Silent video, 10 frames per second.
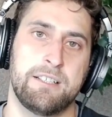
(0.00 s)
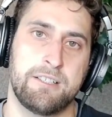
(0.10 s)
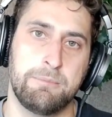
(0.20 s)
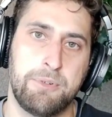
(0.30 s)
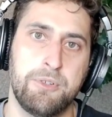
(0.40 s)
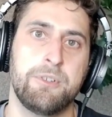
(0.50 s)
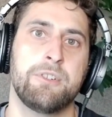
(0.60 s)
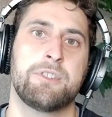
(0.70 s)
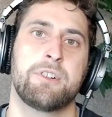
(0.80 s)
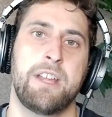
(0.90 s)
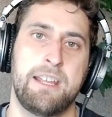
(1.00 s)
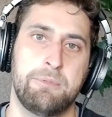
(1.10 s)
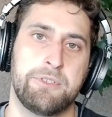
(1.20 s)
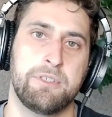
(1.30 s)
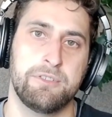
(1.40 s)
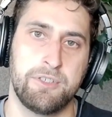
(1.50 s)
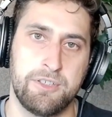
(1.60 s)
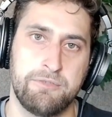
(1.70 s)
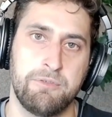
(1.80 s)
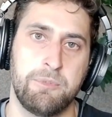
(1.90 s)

computers are able to learn from